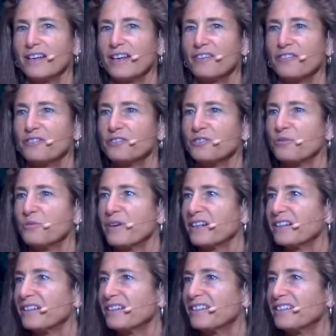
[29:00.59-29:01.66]
and there's a
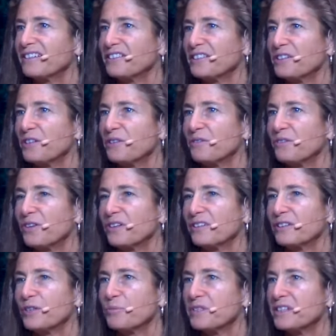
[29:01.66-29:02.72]
recognition of our
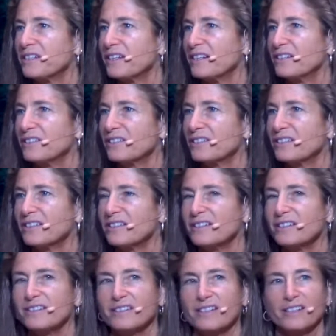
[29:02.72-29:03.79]

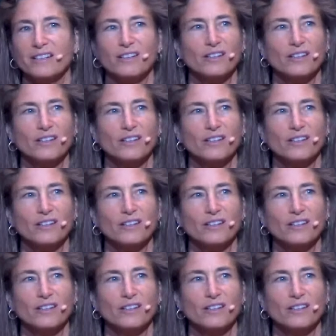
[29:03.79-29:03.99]
limitations and